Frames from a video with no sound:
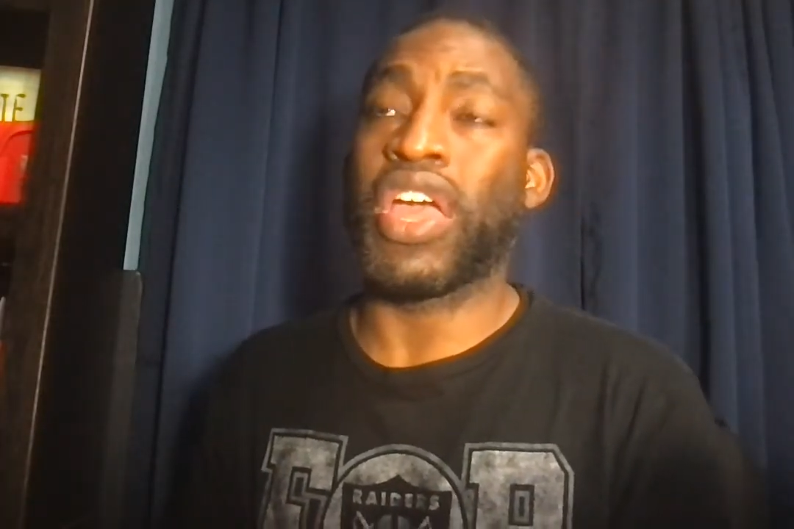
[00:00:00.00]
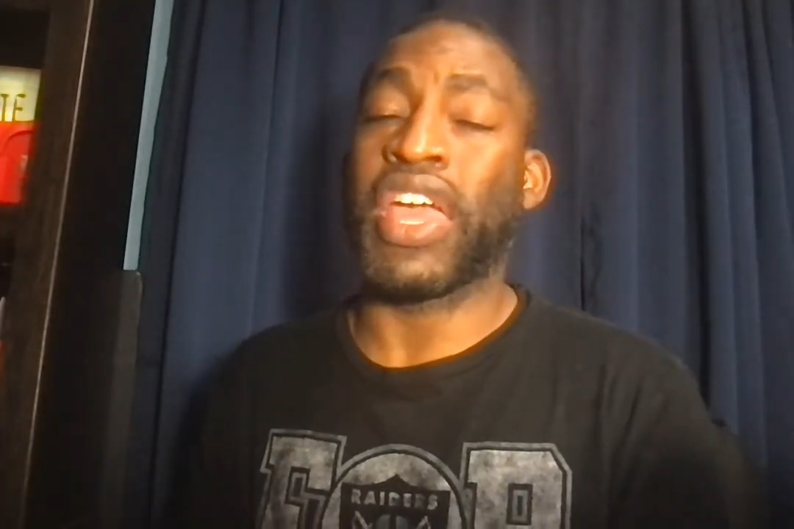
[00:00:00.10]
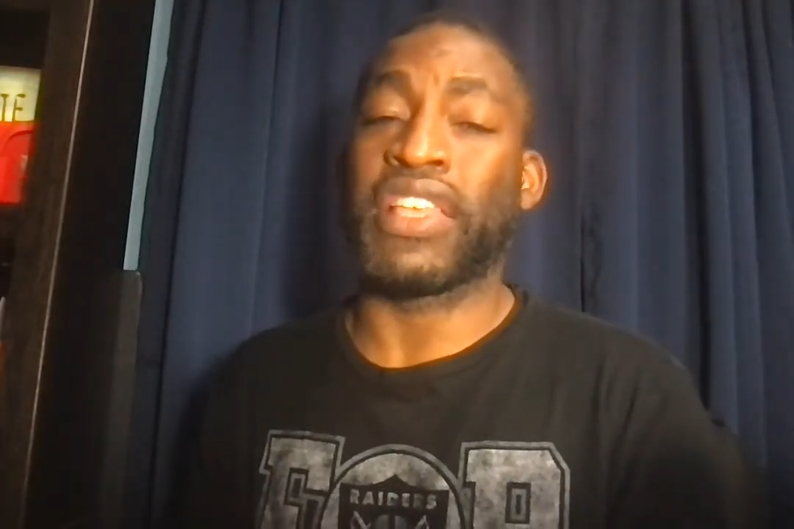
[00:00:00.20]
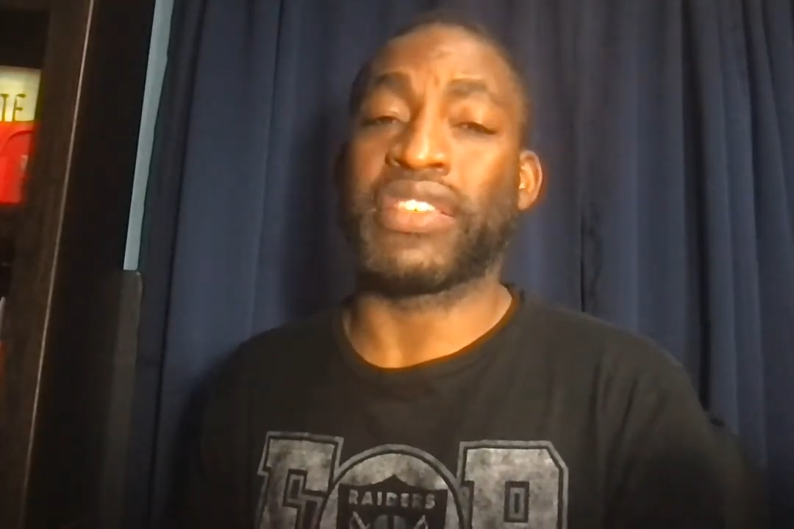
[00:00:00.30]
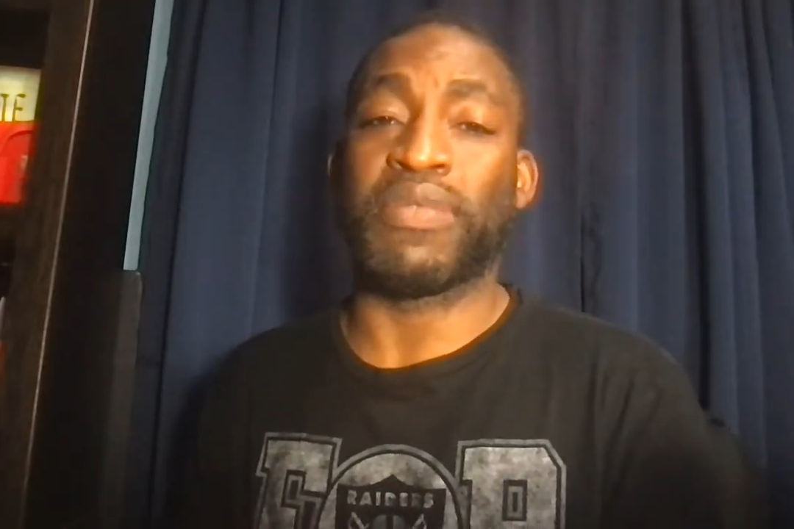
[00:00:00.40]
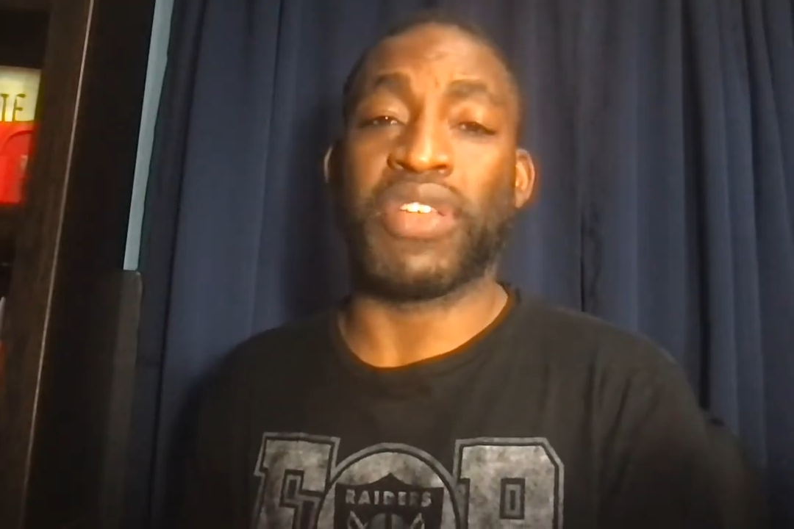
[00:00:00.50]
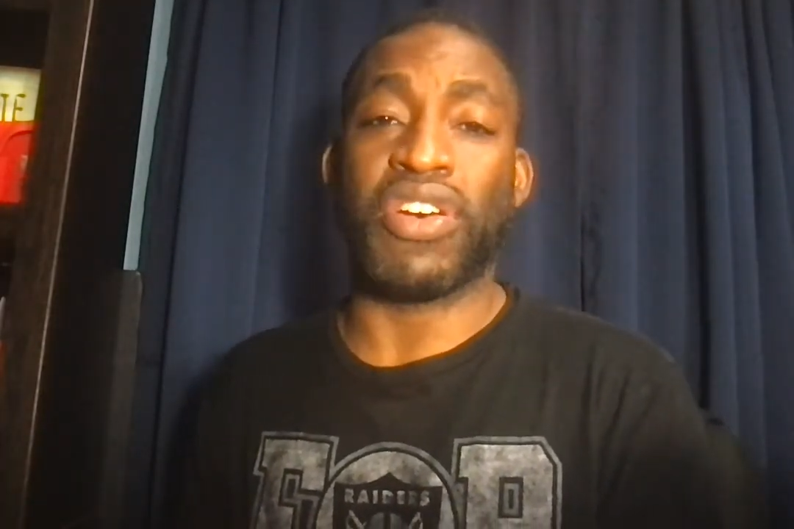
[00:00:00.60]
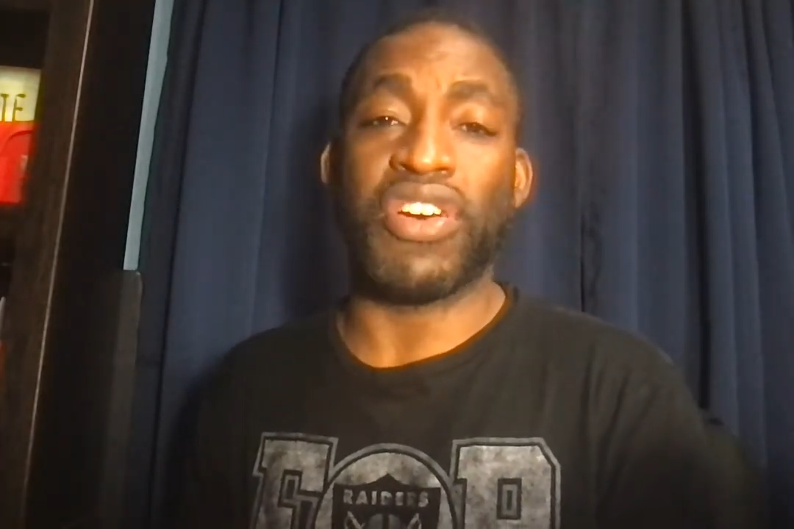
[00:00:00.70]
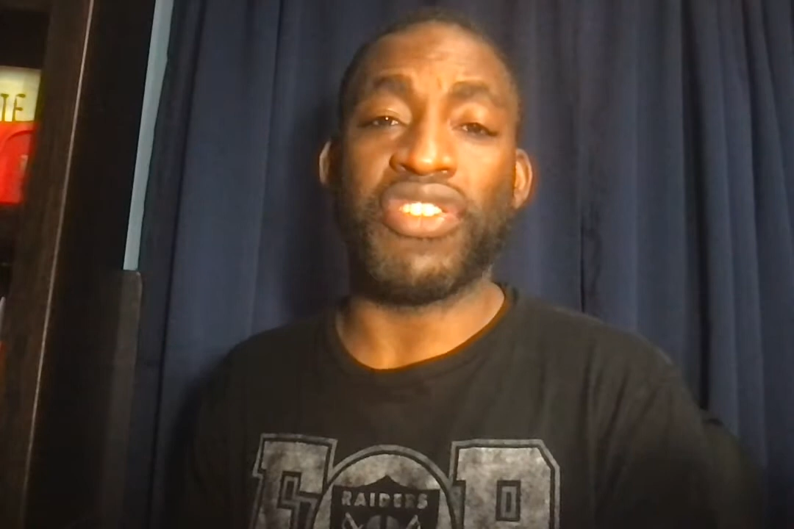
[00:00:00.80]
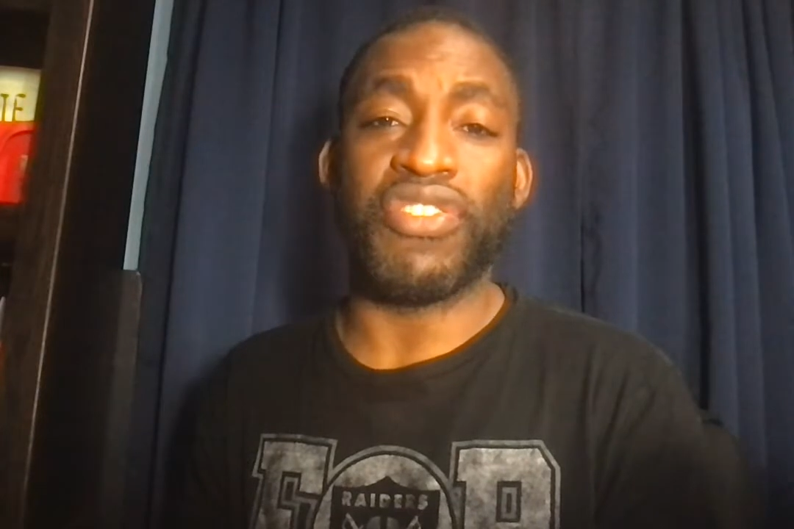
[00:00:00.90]
and some of the
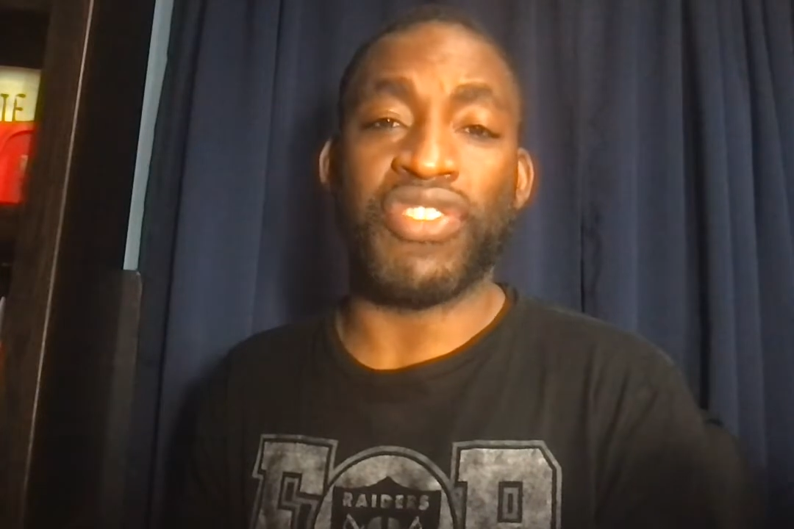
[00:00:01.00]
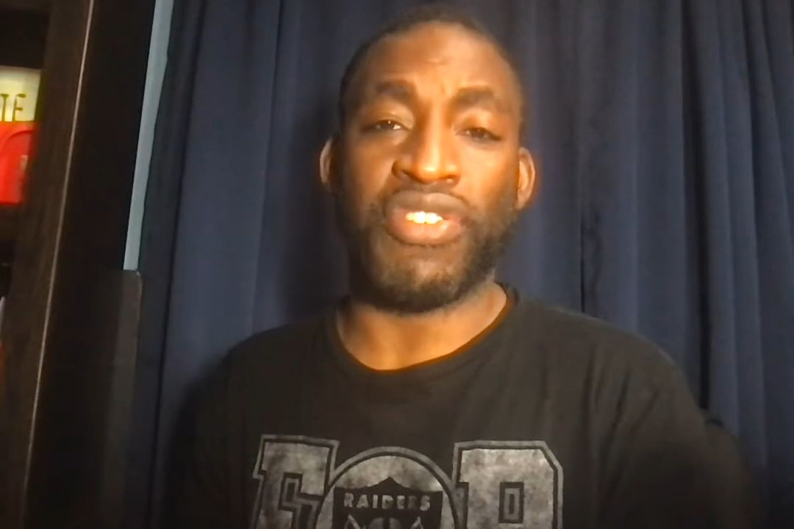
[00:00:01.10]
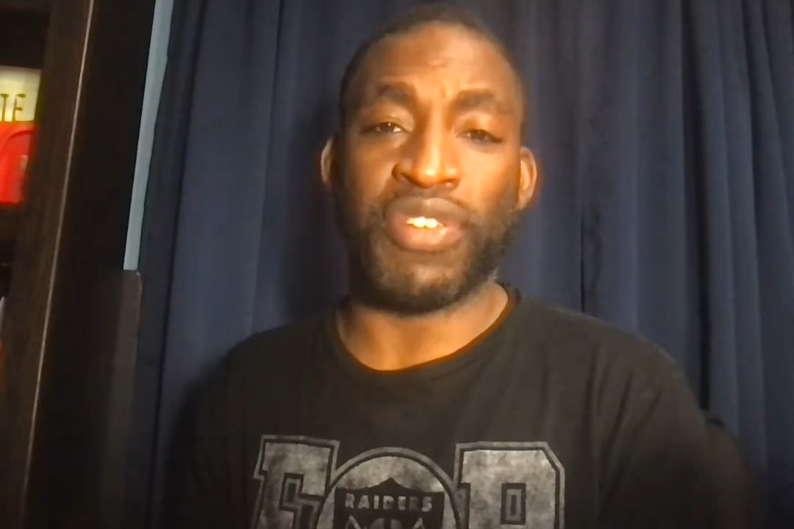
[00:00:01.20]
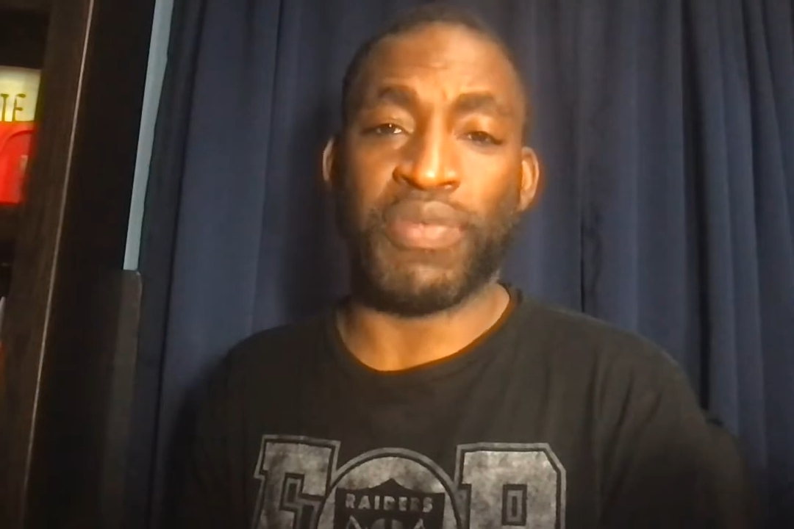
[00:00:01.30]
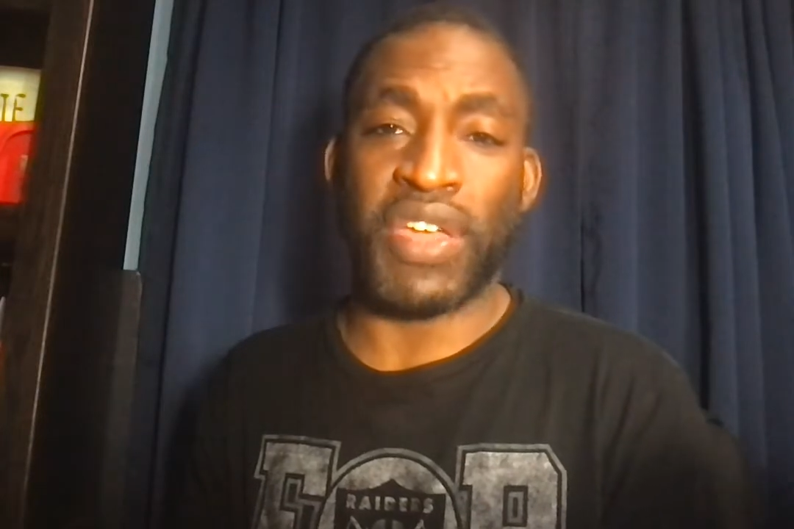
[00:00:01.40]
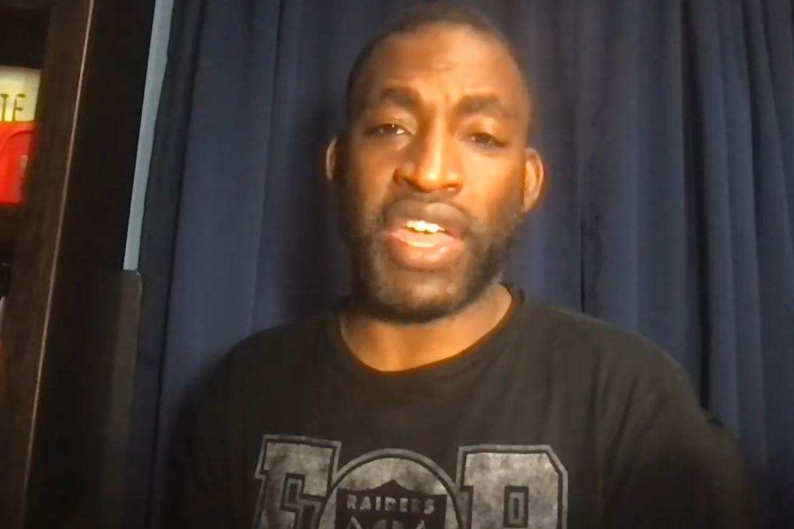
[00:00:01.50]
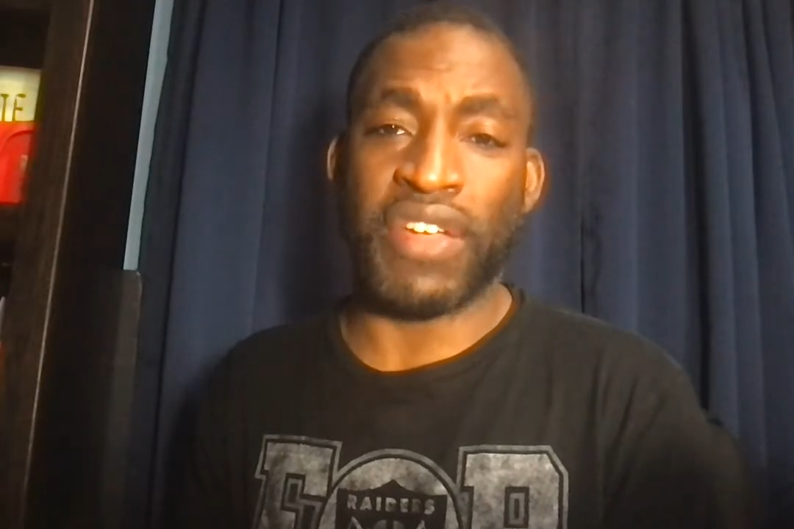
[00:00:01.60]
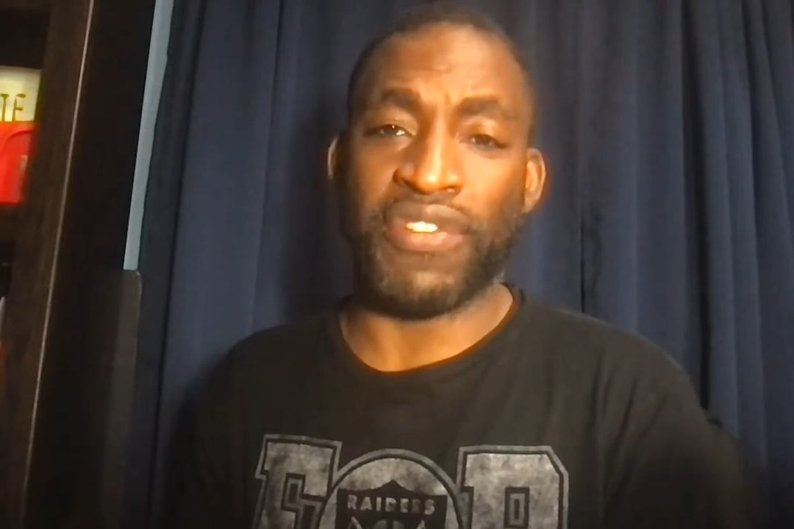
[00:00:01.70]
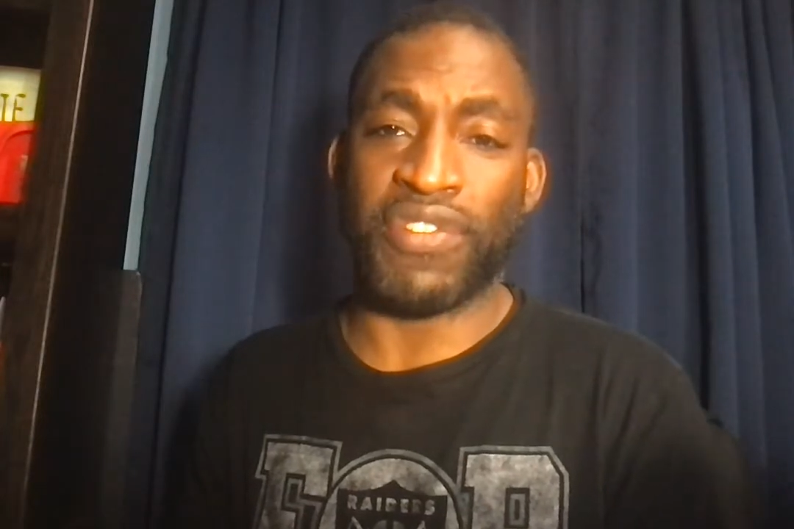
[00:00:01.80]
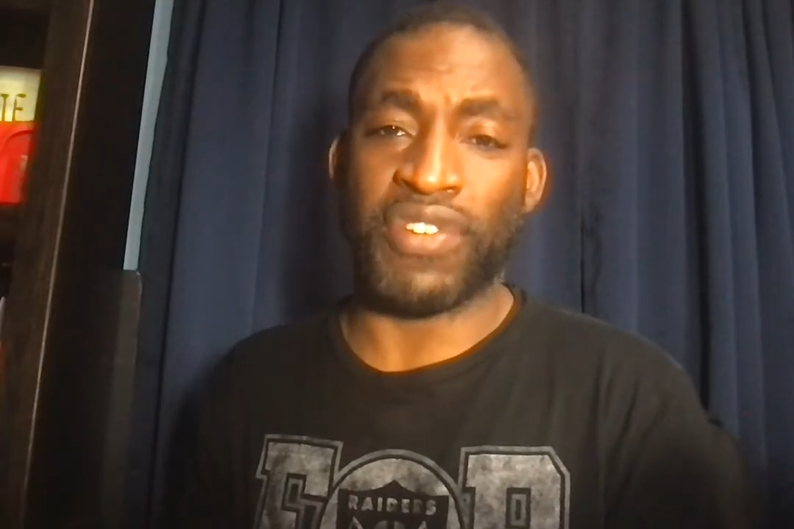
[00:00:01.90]
other learning
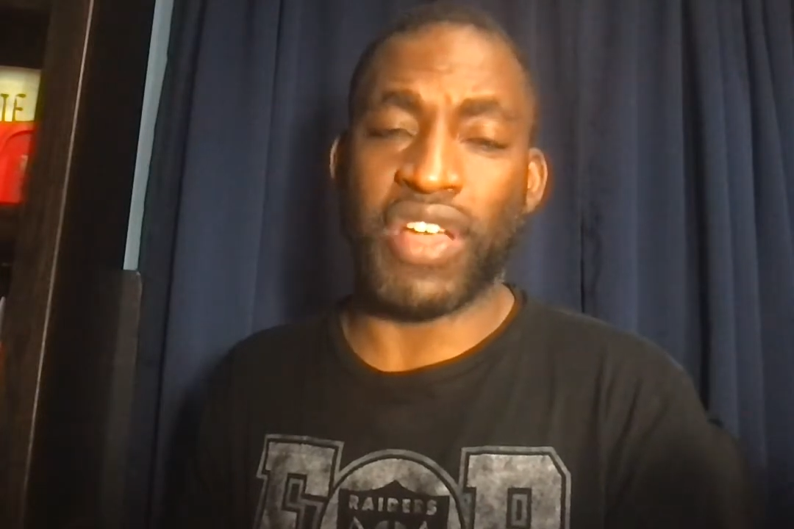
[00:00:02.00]
behavior,